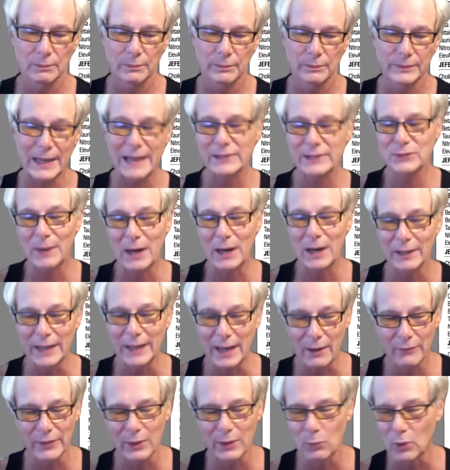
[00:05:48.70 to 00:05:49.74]
That's probably
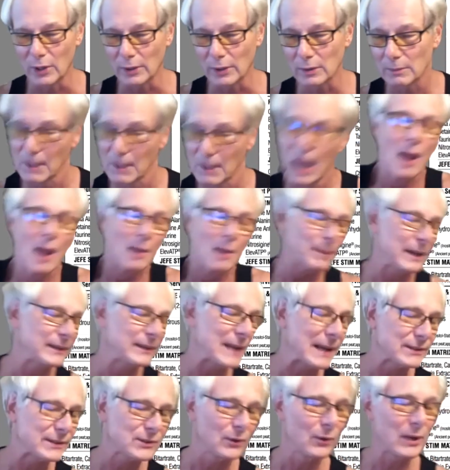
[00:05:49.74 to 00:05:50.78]
how they work, but
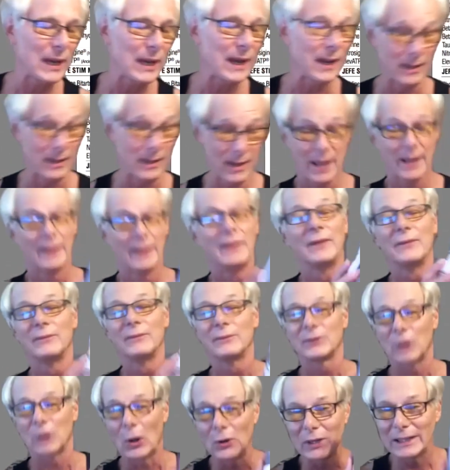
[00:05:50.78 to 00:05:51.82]
that's okay.
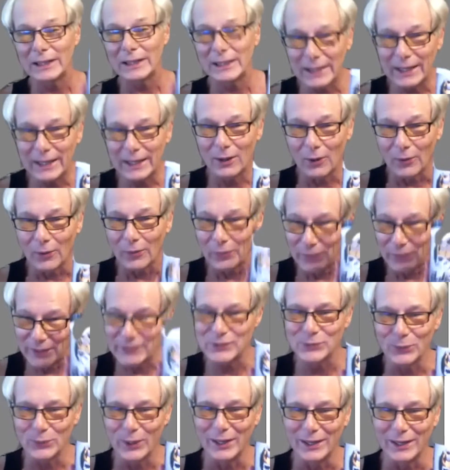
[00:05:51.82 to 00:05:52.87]
Totally legal.
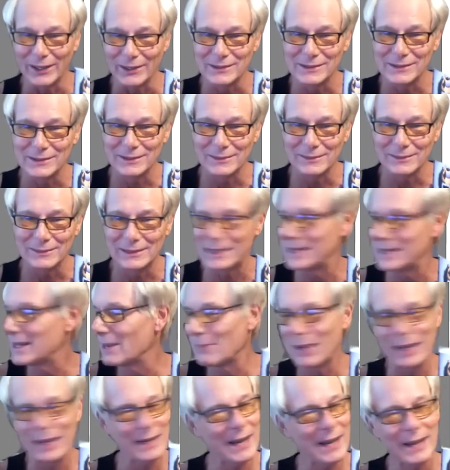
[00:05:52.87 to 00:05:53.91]
This one is.
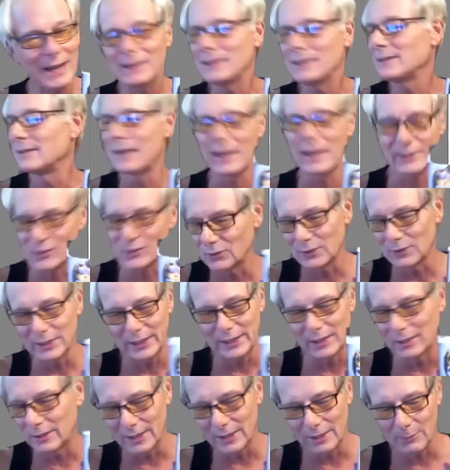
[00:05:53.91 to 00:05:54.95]
DMAA, not so
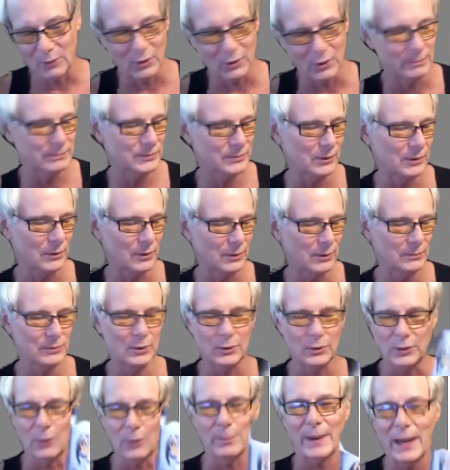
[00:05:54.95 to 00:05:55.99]
legal anymore. So you
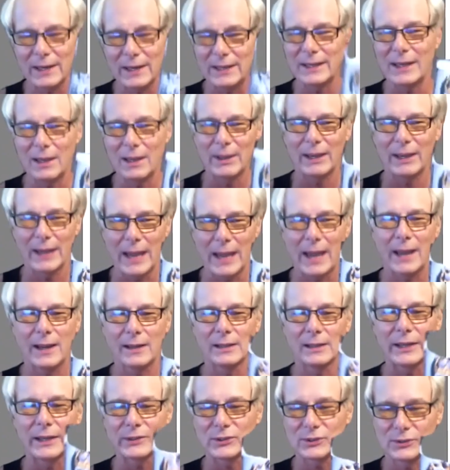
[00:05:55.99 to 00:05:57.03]
don't buy DMAA
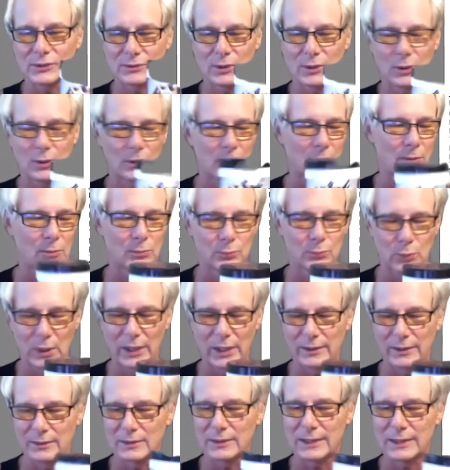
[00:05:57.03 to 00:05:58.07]
unless you're
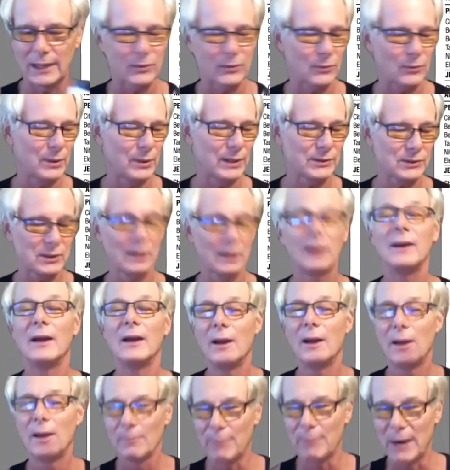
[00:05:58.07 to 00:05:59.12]
willing to take the risk.
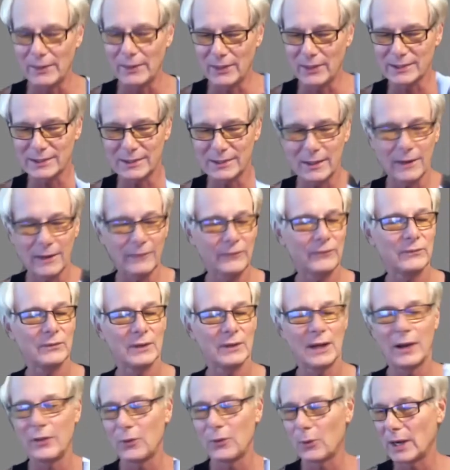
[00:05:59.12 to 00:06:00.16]
Buy this stuff.
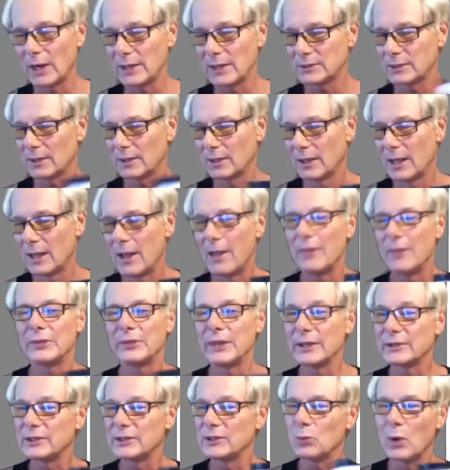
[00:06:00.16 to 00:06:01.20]
Otherwise,
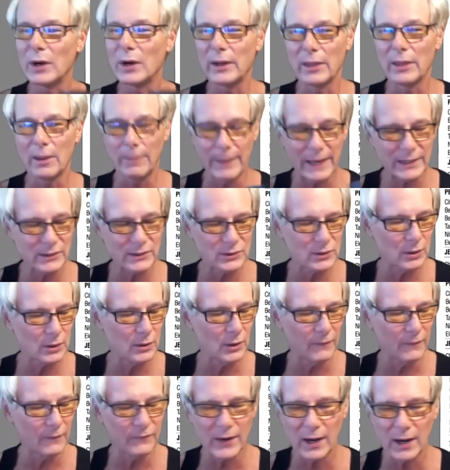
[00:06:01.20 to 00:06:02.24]
this is one of the best you're
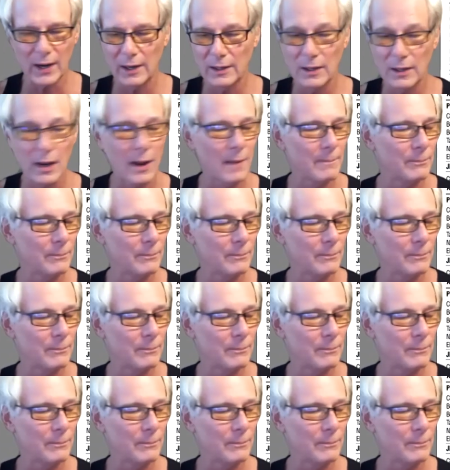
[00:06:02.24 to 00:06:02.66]
going to find.